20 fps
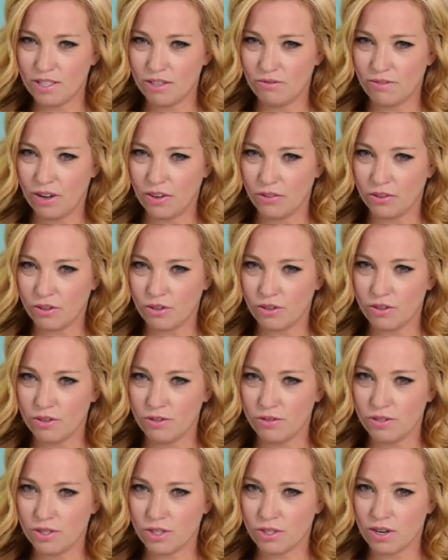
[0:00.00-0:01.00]
You found the
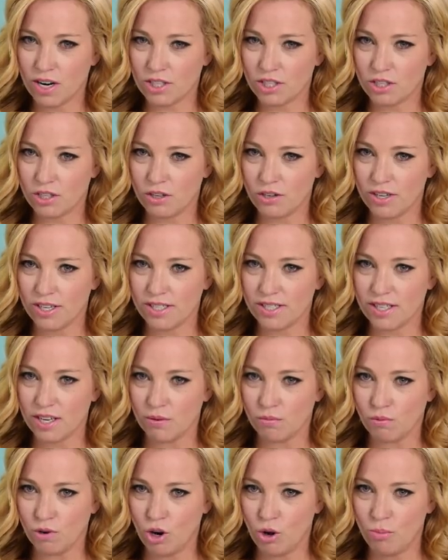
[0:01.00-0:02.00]
cruise director. Chris
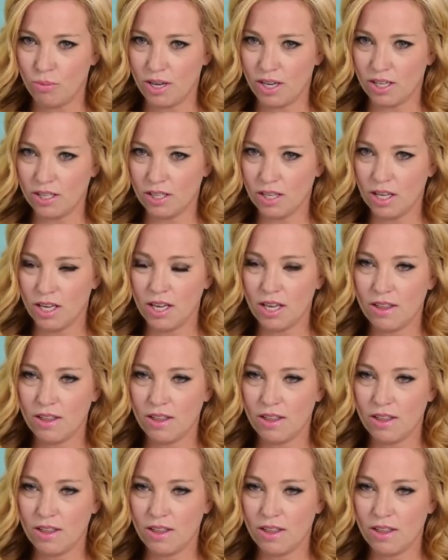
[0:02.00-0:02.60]
said, roaming